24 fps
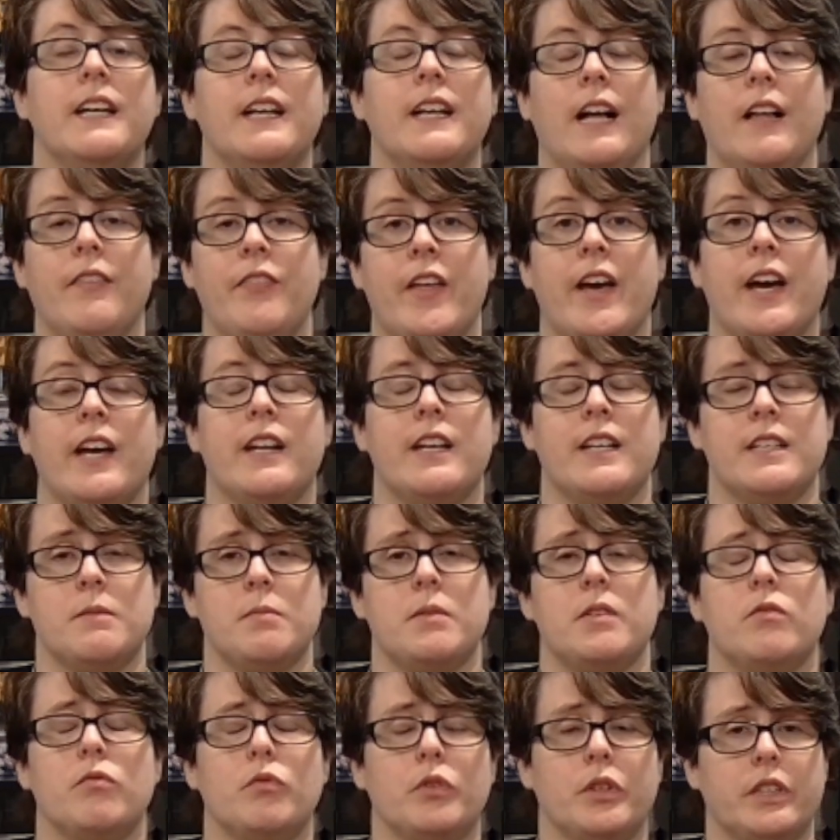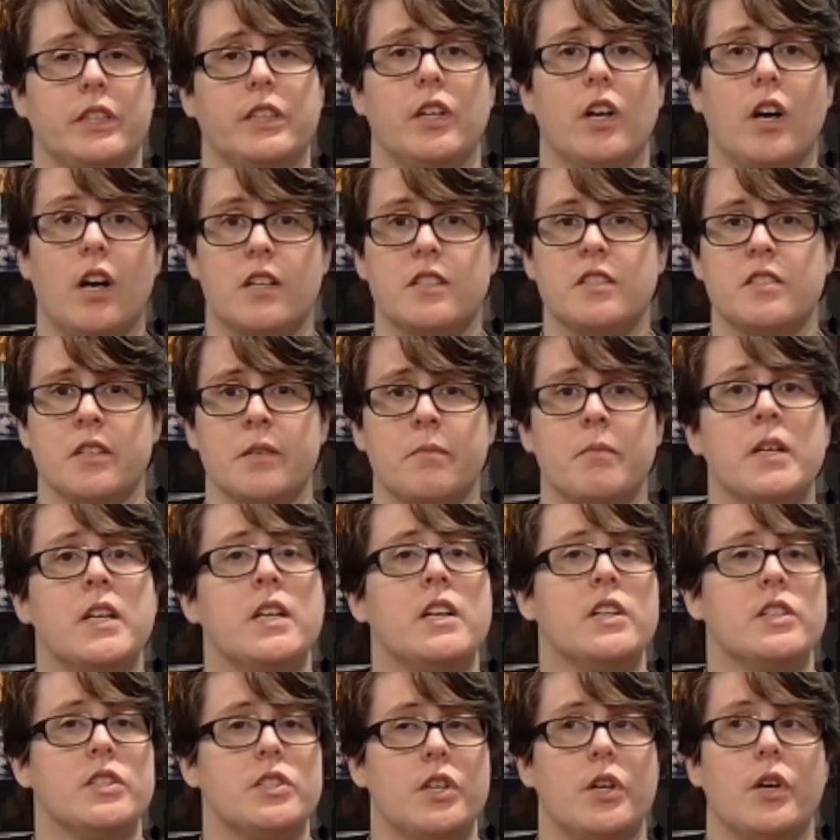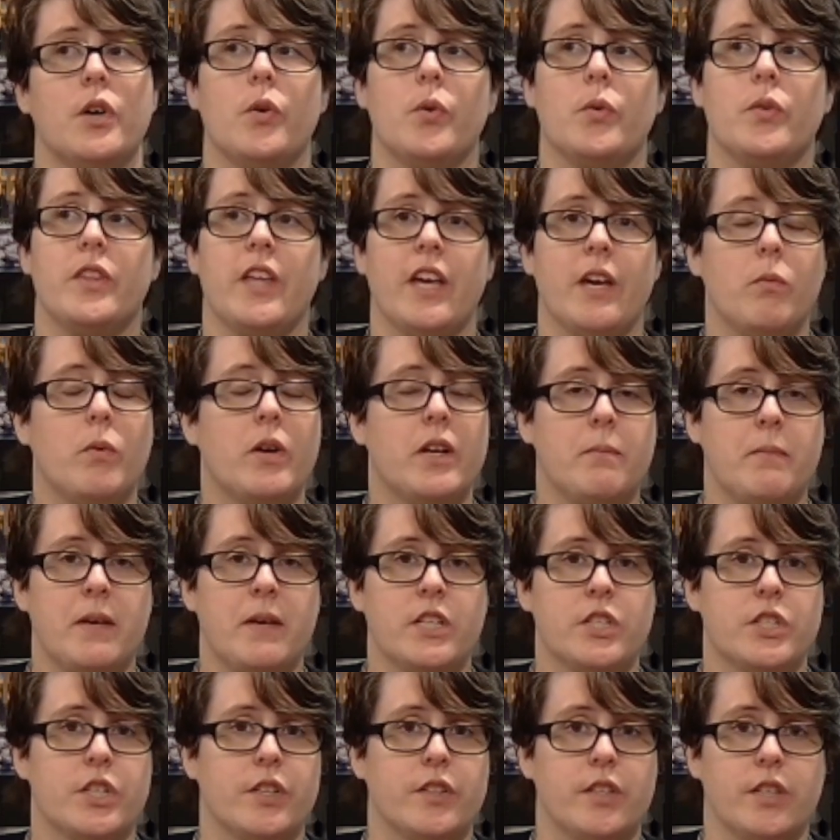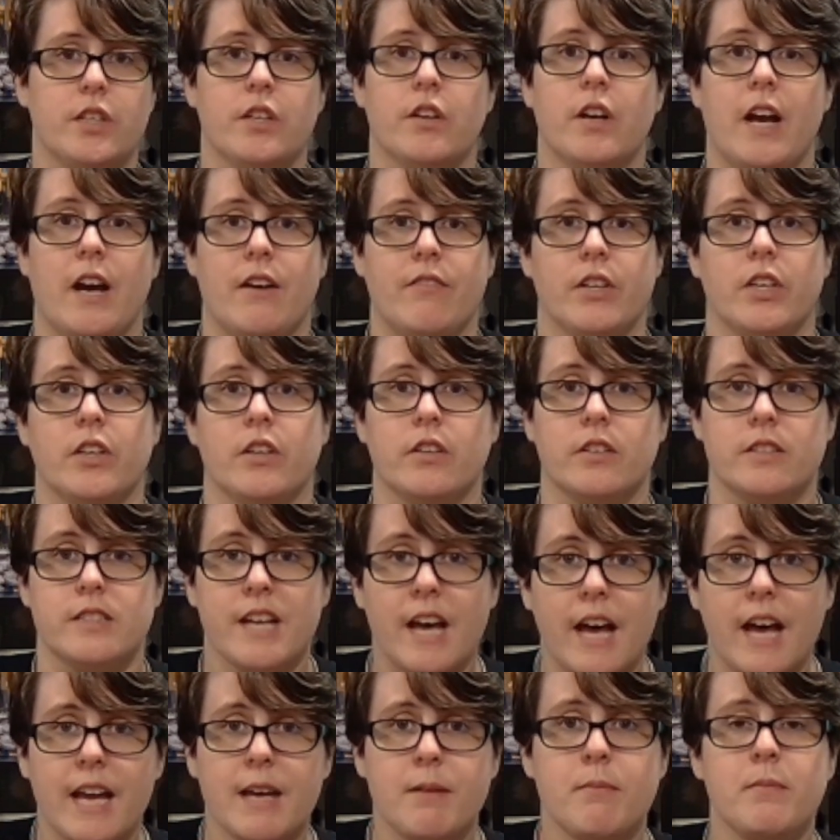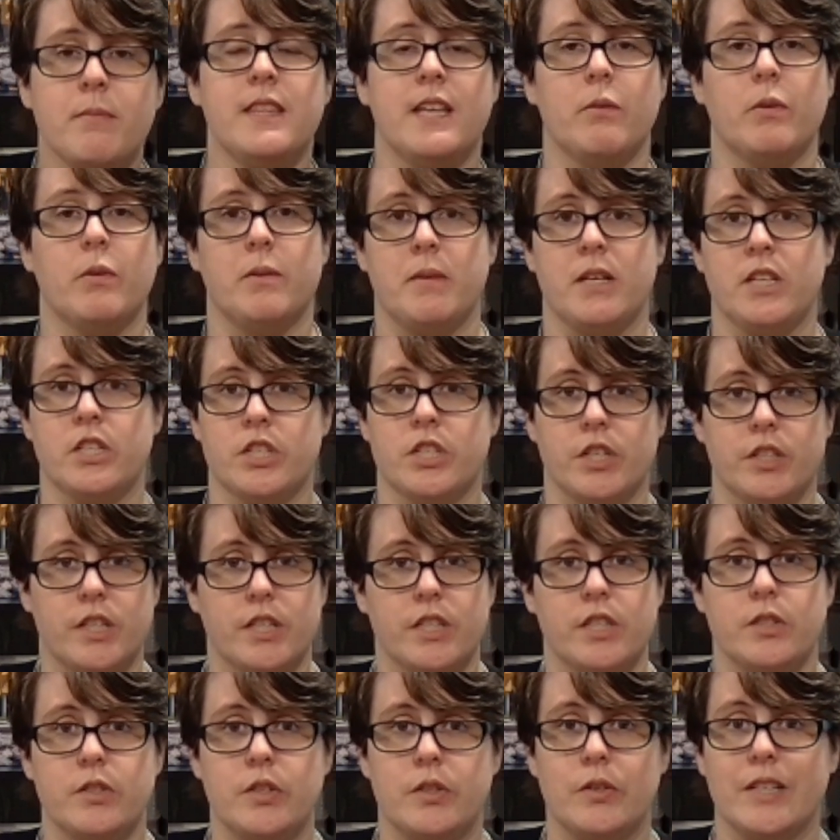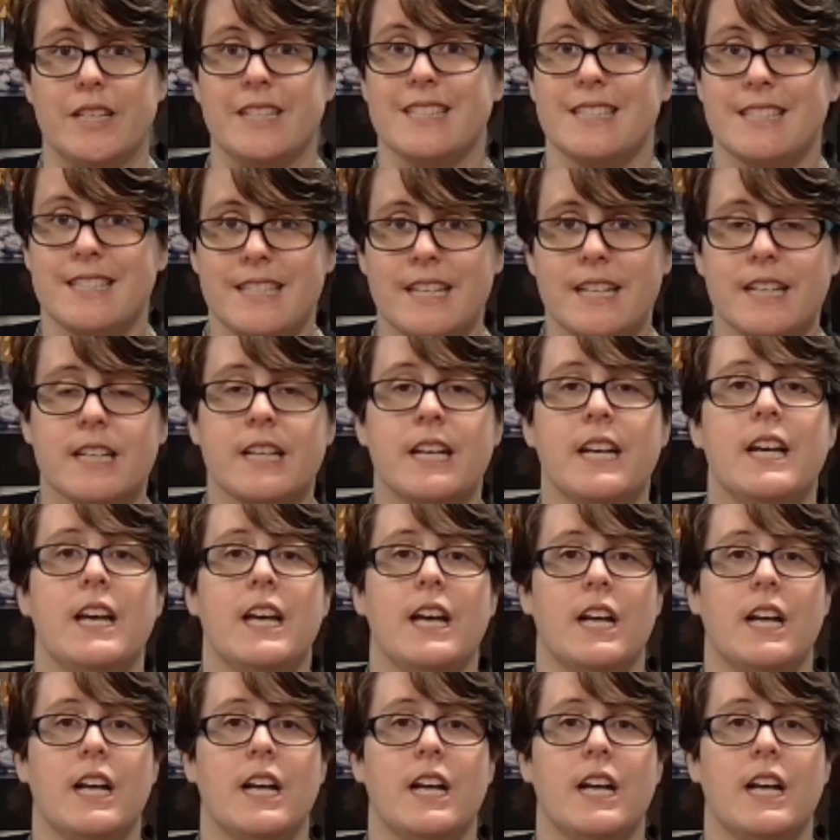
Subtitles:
And that has been really awesome. So they want to make sure that you're having a good time. They want to make sure that you don't get sick.